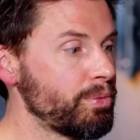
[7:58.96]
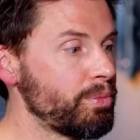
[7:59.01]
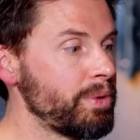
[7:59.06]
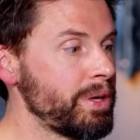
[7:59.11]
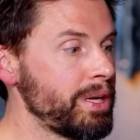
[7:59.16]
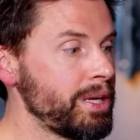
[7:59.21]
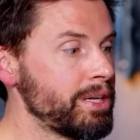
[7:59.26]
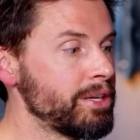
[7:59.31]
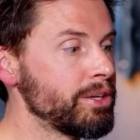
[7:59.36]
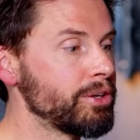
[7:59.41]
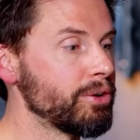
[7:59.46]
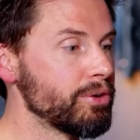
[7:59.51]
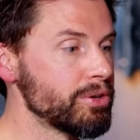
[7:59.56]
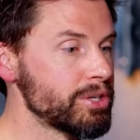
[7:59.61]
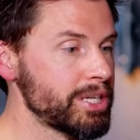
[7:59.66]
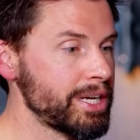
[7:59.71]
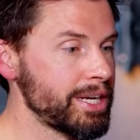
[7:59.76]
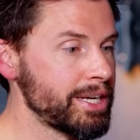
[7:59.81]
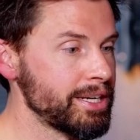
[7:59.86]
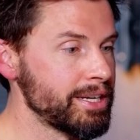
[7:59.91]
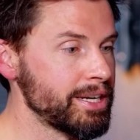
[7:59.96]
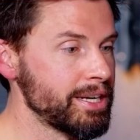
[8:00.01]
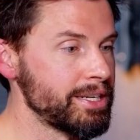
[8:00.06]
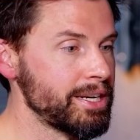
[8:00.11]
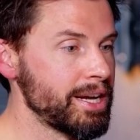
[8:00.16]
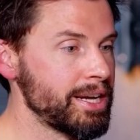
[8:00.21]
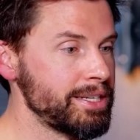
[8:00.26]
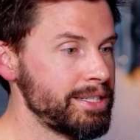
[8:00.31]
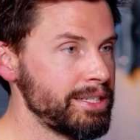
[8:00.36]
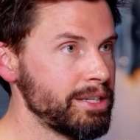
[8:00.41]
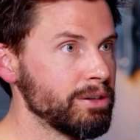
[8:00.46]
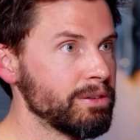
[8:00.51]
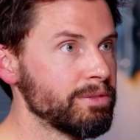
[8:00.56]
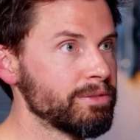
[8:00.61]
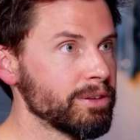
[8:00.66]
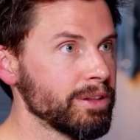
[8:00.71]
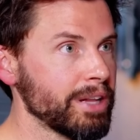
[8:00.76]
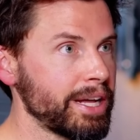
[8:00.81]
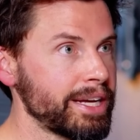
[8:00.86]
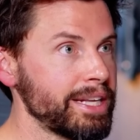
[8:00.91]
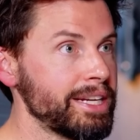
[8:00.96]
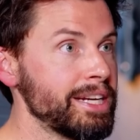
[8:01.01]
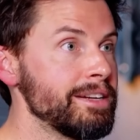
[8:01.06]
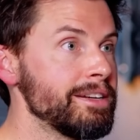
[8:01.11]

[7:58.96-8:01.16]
we negotiated a deal for like an